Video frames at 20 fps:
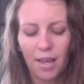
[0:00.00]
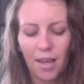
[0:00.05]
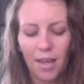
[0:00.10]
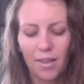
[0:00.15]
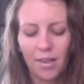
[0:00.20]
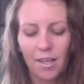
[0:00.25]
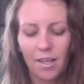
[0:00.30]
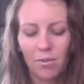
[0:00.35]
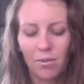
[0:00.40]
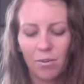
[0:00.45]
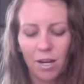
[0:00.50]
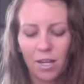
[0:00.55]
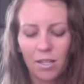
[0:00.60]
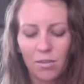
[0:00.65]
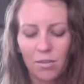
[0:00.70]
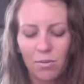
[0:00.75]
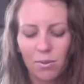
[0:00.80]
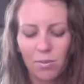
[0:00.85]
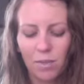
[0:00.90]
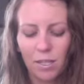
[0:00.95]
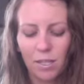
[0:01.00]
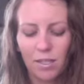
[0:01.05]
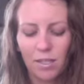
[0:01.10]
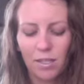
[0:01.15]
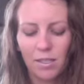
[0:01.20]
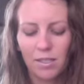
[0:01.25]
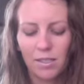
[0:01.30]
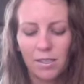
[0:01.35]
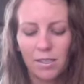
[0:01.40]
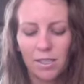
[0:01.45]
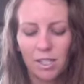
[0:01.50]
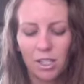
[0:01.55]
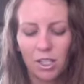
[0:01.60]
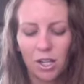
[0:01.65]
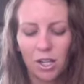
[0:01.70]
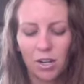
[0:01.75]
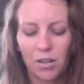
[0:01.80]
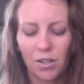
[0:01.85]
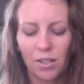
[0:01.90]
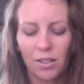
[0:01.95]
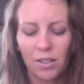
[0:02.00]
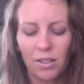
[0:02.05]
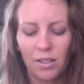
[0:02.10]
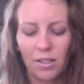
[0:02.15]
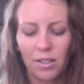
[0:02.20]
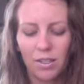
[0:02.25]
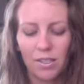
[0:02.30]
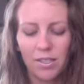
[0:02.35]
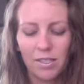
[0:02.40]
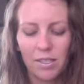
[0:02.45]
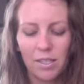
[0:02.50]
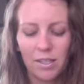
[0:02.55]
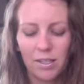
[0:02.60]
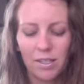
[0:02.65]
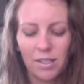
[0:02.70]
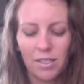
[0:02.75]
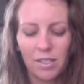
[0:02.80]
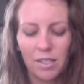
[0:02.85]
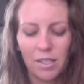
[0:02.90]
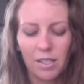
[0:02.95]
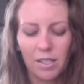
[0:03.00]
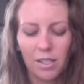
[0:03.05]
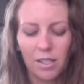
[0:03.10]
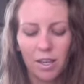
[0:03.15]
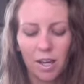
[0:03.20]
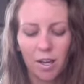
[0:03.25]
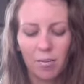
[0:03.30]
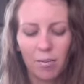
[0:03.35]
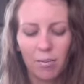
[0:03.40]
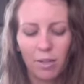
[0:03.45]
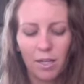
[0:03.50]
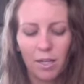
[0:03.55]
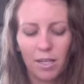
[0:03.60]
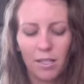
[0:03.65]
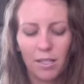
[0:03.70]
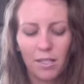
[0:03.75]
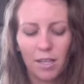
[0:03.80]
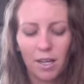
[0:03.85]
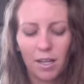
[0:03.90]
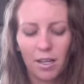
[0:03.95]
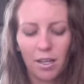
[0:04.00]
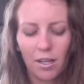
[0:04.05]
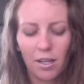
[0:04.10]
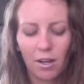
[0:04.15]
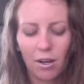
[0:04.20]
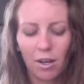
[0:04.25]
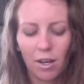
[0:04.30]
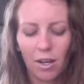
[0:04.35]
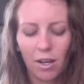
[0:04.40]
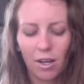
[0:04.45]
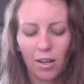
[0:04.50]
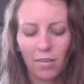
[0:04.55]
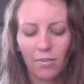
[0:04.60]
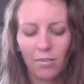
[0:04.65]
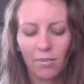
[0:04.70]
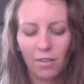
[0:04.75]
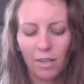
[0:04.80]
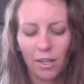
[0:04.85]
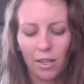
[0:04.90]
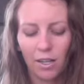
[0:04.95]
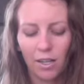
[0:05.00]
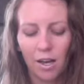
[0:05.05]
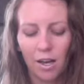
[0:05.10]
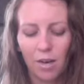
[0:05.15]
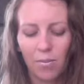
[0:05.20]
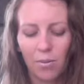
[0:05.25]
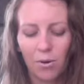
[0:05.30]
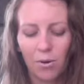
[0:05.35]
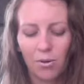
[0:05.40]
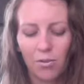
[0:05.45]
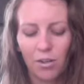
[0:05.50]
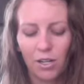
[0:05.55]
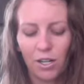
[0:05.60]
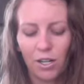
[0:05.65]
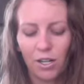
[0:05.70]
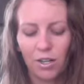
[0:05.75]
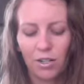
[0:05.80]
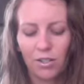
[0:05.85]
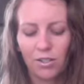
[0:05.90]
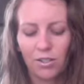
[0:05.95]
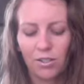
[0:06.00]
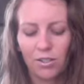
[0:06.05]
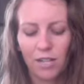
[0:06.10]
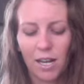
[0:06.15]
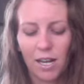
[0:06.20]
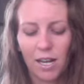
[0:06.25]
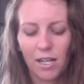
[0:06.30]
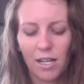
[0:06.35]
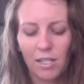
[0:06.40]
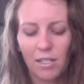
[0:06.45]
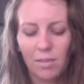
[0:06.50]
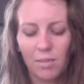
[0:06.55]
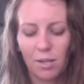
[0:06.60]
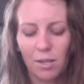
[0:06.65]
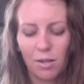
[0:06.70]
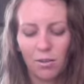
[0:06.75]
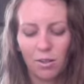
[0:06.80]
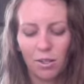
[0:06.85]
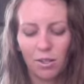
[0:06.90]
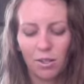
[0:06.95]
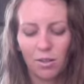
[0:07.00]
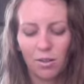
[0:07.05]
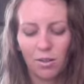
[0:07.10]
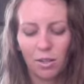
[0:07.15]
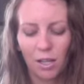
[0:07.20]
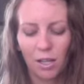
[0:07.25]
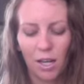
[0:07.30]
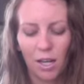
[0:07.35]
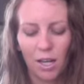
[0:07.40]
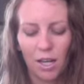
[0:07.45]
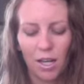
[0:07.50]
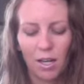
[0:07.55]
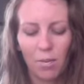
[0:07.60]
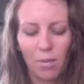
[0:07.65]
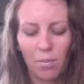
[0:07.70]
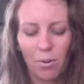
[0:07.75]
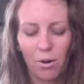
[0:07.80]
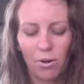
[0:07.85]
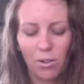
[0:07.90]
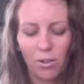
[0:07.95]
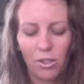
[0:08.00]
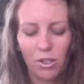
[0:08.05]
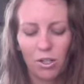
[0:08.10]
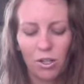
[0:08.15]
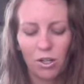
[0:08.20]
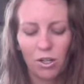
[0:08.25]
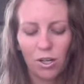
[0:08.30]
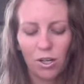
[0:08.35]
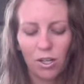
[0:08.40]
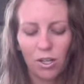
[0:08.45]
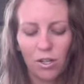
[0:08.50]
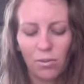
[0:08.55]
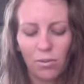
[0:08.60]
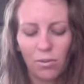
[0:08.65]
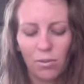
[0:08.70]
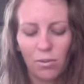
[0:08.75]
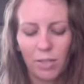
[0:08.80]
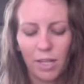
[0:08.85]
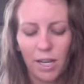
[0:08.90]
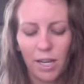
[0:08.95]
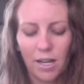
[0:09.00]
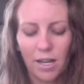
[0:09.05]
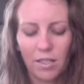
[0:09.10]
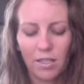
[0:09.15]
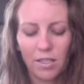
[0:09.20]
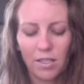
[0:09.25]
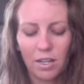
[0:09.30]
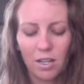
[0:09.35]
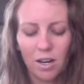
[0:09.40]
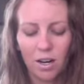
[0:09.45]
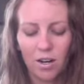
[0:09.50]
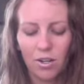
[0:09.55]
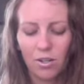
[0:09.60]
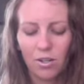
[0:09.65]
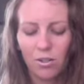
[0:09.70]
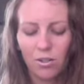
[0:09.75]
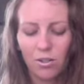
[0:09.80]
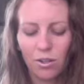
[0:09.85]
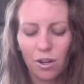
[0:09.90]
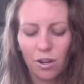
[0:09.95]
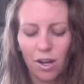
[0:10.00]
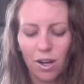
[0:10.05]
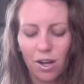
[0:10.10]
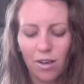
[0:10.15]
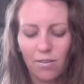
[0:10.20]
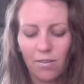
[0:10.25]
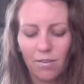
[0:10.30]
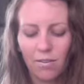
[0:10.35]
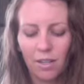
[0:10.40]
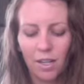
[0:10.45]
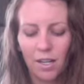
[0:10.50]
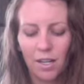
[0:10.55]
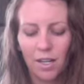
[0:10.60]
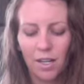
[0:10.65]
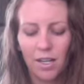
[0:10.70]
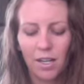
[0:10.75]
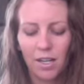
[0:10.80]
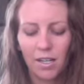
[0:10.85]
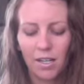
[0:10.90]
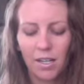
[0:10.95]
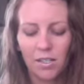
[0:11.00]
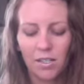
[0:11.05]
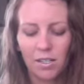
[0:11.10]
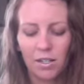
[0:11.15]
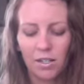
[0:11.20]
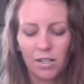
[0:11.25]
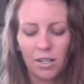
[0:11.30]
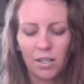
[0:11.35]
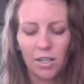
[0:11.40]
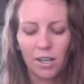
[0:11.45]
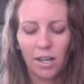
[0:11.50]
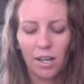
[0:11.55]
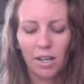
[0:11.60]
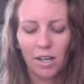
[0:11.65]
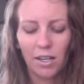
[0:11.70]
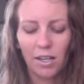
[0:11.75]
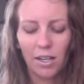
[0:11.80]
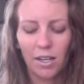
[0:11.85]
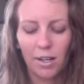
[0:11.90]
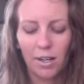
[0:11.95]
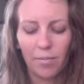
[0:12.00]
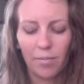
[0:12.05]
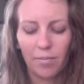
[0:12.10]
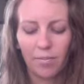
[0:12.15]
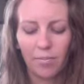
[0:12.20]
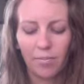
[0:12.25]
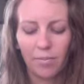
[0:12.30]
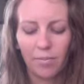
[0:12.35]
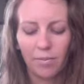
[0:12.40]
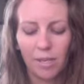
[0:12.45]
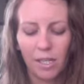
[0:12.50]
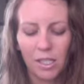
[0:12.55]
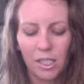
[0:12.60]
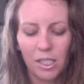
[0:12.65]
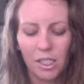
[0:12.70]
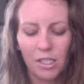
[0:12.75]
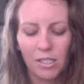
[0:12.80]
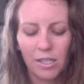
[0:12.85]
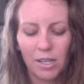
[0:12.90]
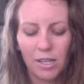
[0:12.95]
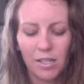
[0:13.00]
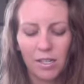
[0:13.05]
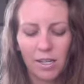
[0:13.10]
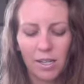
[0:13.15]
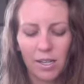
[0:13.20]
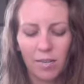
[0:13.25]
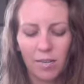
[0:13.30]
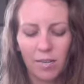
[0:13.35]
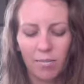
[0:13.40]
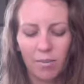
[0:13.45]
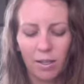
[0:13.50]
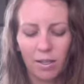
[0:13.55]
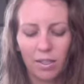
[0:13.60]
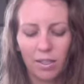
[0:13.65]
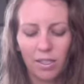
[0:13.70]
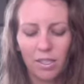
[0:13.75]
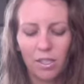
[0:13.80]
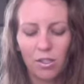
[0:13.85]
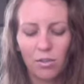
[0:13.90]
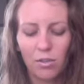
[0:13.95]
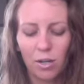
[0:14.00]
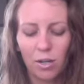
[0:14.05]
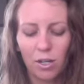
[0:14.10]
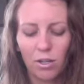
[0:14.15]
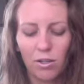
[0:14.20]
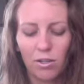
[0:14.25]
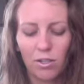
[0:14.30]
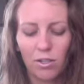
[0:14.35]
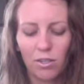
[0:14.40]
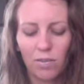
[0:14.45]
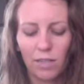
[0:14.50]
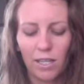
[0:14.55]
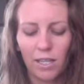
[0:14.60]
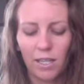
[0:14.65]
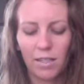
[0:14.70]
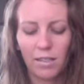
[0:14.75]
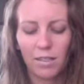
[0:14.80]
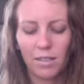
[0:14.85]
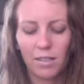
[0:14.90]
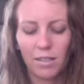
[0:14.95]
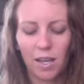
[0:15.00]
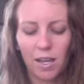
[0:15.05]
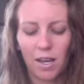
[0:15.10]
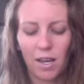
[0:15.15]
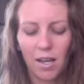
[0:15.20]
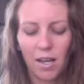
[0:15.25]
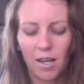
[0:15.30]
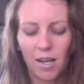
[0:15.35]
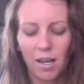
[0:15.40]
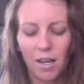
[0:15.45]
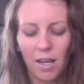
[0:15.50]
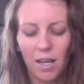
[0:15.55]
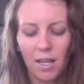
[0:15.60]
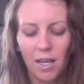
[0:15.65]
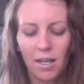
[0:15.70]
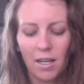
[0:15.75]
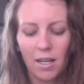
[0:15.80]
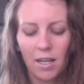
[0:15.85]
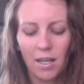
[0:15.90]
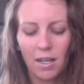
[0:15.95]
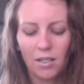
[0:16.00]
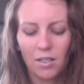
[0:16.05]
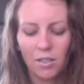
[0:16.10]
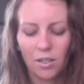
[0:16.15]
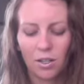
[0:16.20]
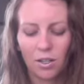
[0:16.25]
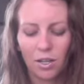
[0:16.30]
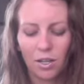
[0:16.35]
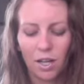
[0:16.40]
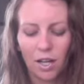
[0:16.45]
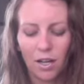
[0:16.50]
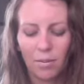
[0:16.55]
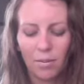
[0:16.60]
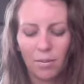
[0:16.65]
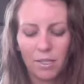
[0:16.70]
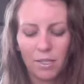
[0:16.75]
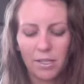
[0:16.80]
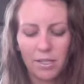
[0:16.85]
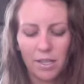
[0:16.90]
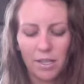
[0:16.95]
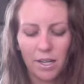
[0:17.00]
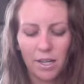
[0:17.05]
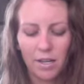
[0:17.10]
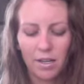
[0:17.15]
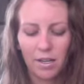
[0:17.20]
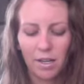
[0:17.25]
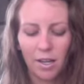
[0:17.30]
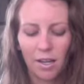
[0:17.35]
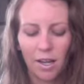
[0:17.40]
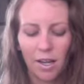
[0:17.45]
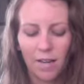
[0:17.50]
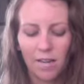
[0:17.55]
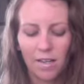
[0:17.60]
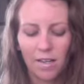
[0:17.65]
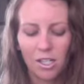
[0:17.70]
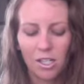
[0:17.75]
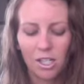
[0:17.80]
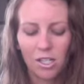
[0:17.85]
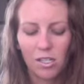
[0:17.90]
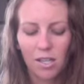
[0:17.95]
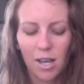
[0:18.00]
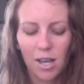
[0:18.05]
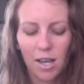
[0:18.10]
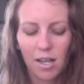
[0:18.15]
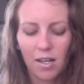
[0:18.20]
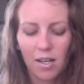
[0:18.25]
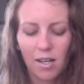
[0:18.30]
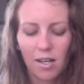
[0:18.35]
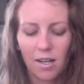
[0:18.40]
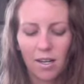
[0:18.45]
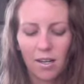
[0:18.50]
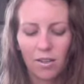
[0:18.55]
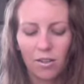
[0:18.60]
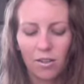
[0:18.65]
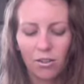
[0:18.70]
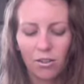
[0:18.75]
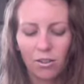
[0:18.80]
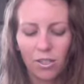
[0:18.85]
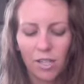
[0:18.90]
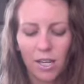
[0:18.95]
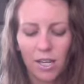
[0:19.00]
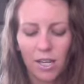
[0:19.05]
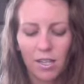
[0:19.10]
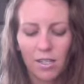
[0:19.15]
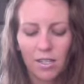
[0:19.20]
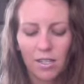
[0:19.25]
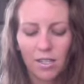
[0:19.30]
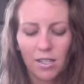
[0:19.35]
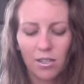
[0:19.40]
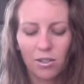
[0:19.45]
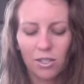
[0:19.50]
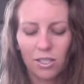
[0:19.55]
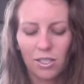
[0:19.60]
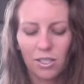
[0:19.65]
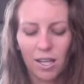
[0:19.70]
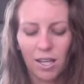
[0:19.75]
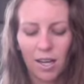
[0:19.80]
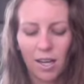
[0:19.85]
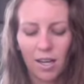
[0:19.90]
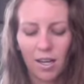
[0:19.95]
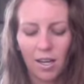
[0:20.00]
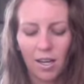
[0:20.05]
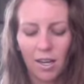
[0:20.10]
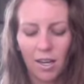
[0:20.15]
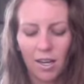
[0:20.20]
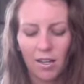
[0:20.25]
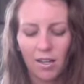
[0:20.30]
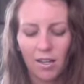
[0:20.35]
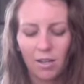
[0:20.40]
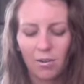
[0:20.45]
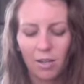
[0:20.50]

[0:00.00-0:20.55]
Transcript: Then a wise woman in the city shouted, "Listen, listen, please tell Yoav, come over here so that I can speak with you." He approached her, and the woman asked, "Are you Yoav?" He answered, "I am." She said to him, "Listen to what your servant has to say." He answered, "I'm listening." Then she said, "In the old days they used to say, they